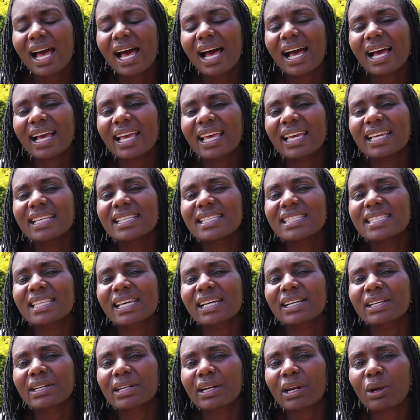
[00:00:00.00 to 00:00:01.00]
against
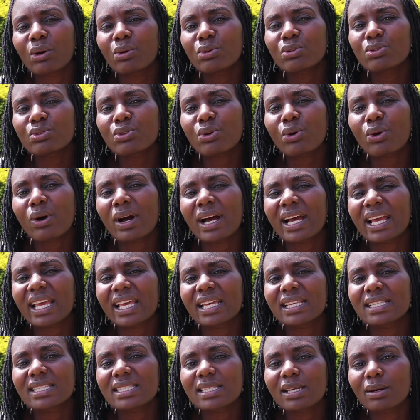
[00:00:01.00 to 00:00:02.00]
the ground or
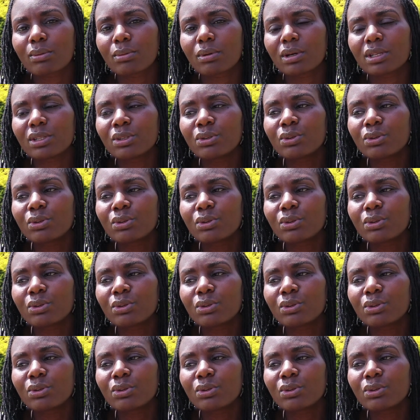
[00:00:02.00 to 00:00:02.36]
against the wall.